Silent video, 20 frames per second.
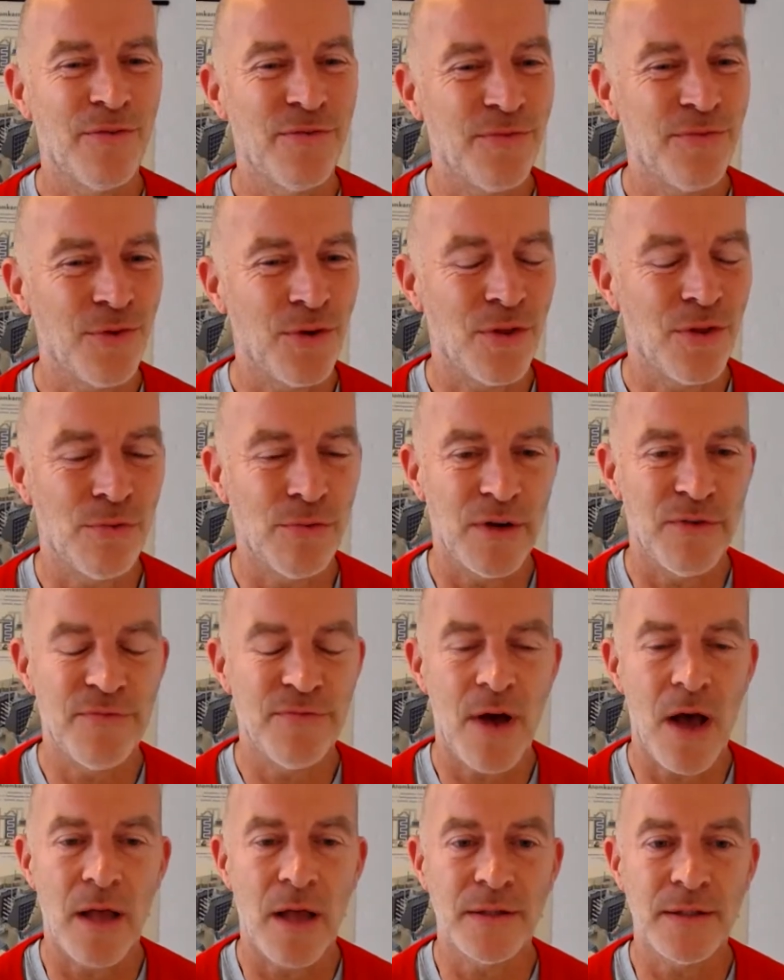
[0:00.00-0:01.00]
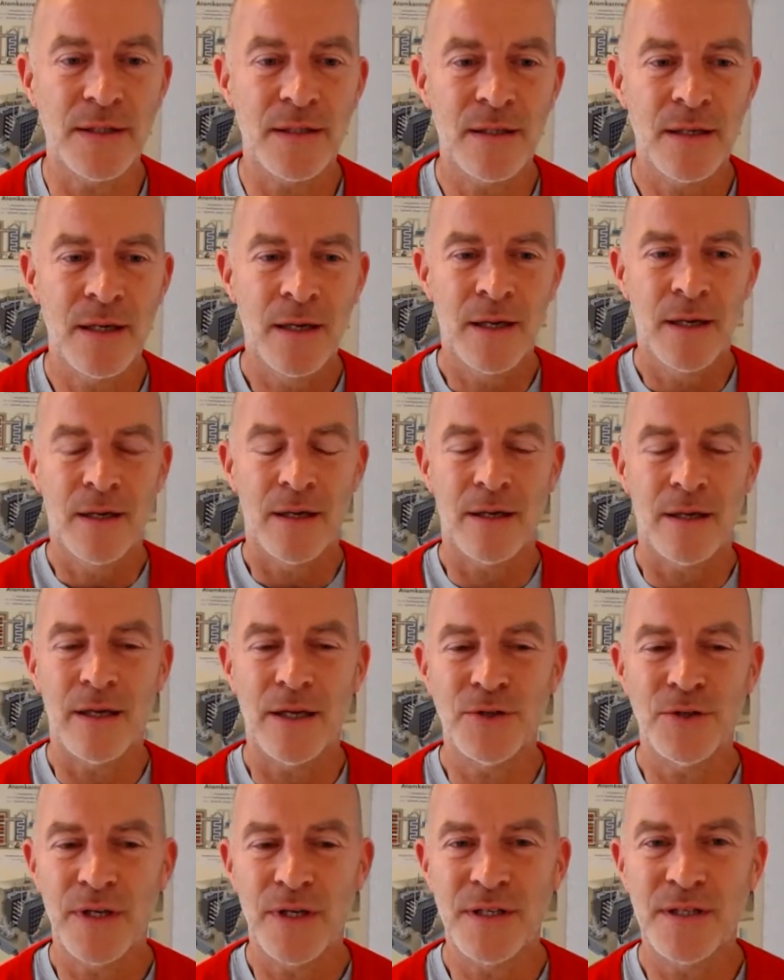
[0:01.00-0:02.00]
further advanced.
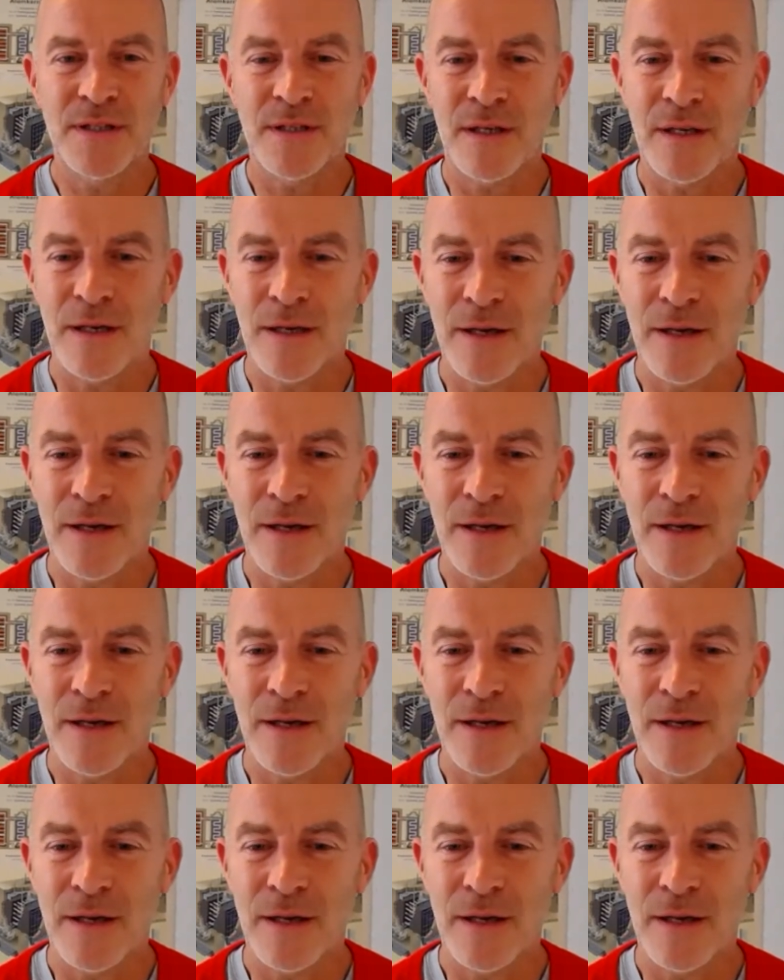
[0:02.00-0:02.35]
Dries,